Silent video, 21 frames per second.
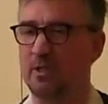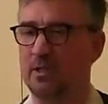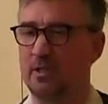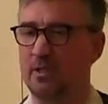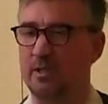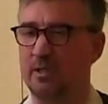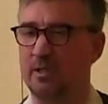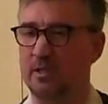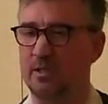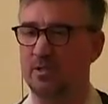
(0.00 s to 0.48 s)

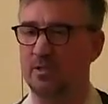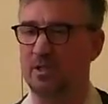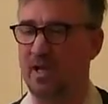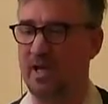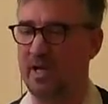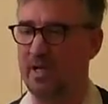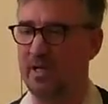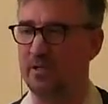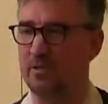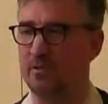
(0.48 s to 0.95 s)
is
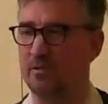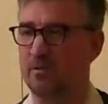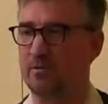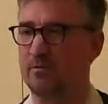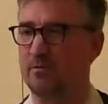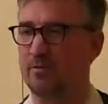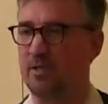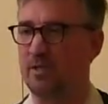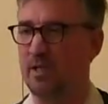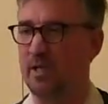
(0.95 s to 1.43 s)
higher
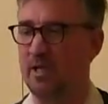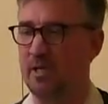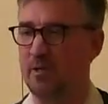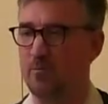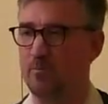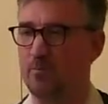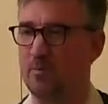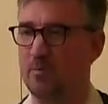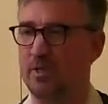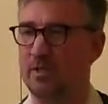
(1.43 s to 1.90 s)
than
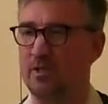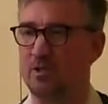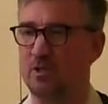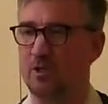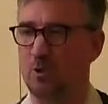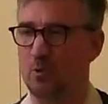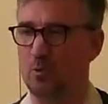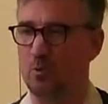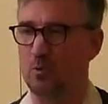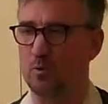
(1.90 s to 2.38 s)
him and his
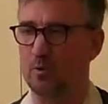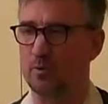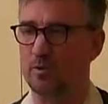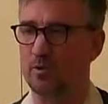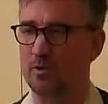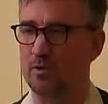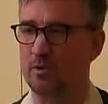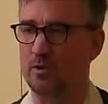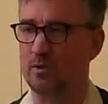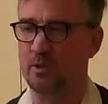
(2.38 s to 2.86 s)

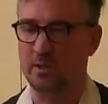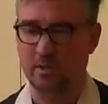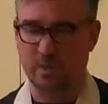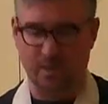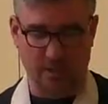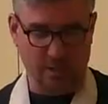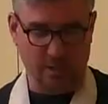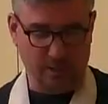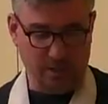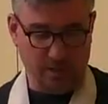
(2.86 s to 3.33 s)
courts.
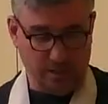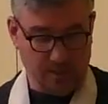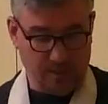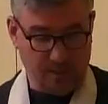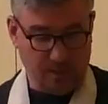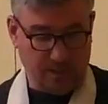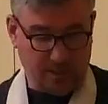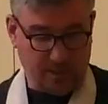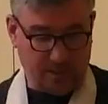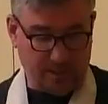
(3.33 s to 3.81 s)

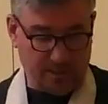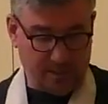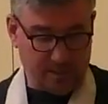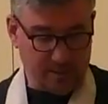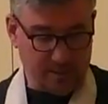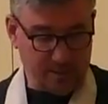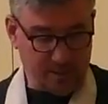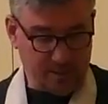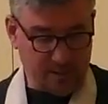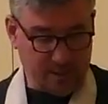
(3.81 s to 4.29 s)

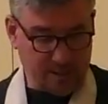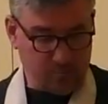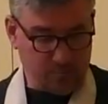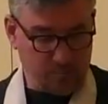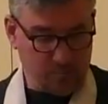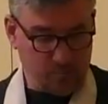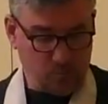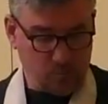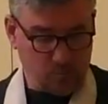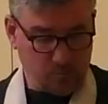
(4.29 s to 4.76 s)

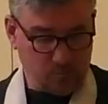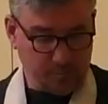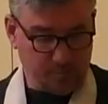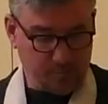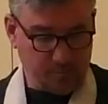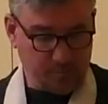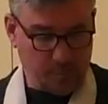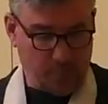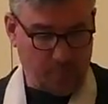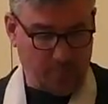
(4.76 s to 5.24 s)
And
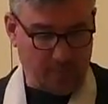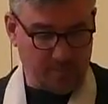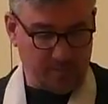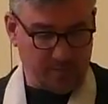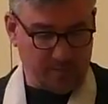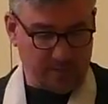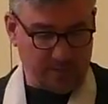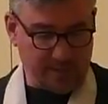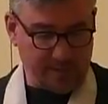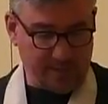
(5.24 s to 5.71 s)

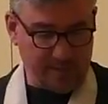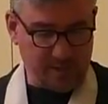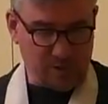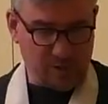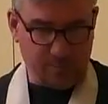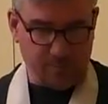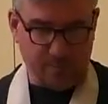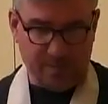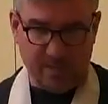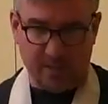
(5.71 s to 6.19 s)
it's a
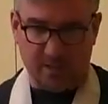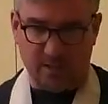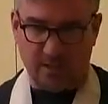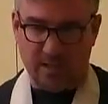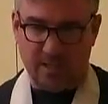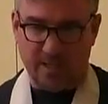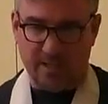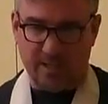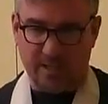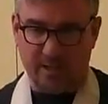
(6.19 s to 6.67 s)
bit
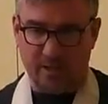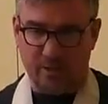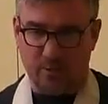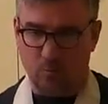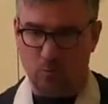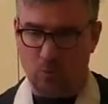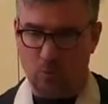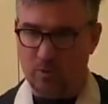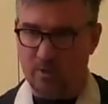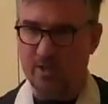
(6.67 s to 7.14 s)
like,
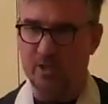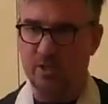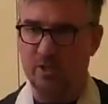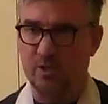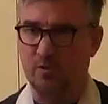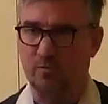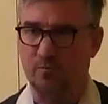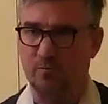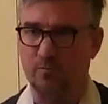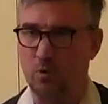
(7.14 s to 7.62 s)
what
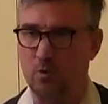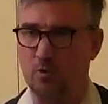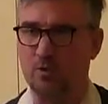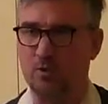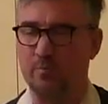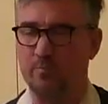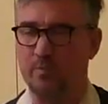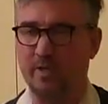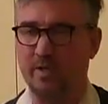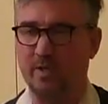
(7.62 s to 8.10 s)
is of
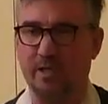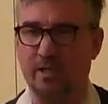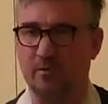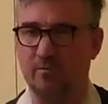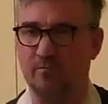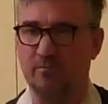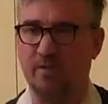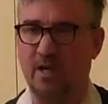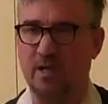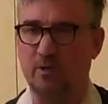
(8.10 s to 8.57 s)
most meaning
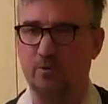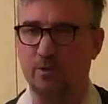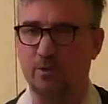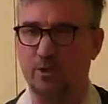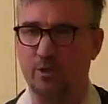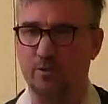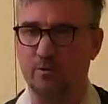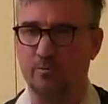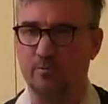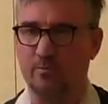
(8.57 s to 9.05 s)
and
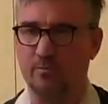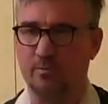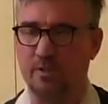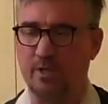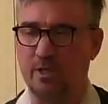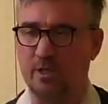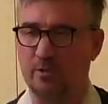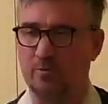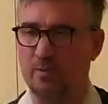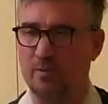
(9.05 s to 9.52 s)
value?
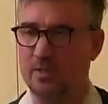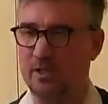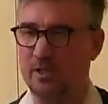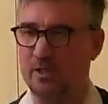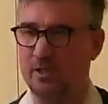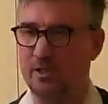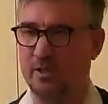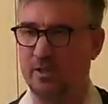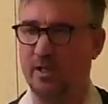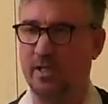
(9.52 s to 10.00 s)
Is it
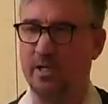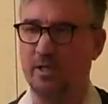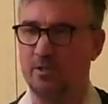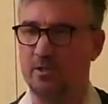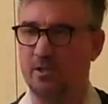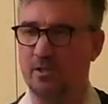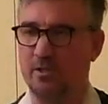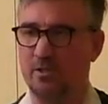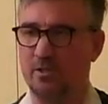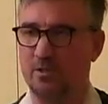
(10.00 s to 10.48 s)

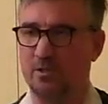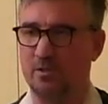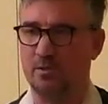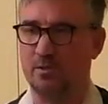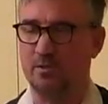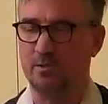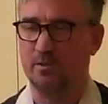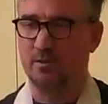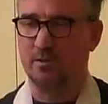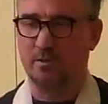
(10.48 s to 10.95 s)
status?
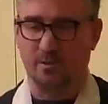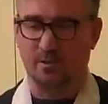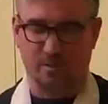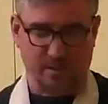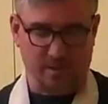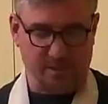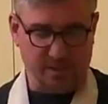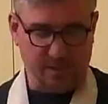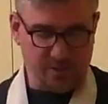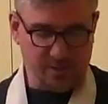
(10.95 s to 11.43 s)

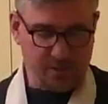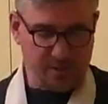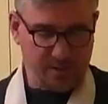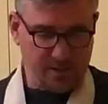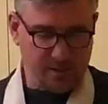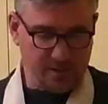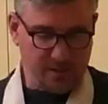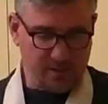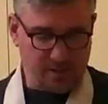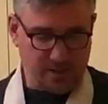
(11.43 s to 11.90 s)
Is
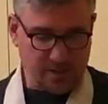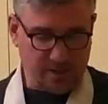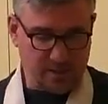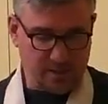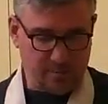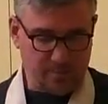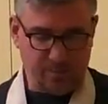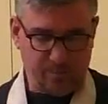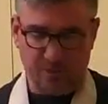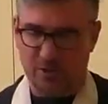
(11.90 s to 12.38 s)
it
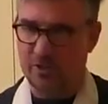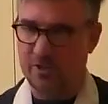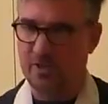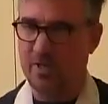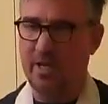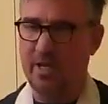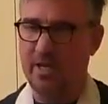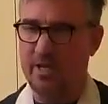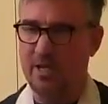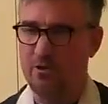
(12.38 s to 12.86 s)

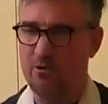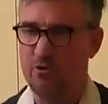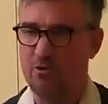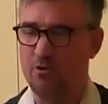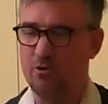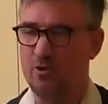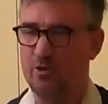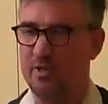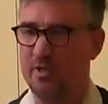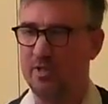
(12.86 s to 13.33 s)

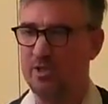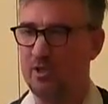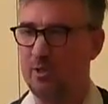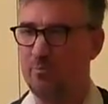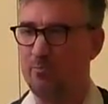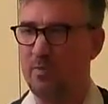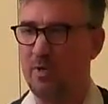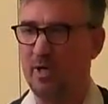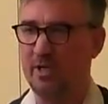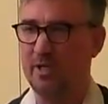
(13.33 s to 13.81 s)
prestige? Is it
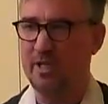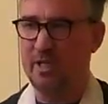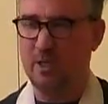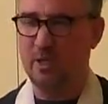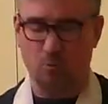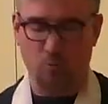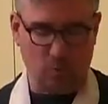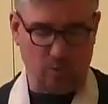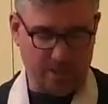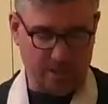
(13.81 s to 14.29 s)
money
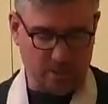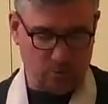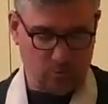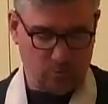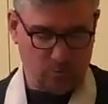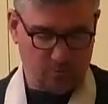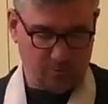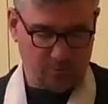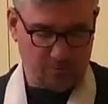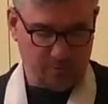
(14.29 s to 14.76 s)
and
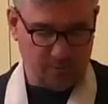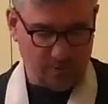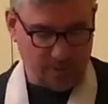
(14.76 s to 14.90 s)
wealth?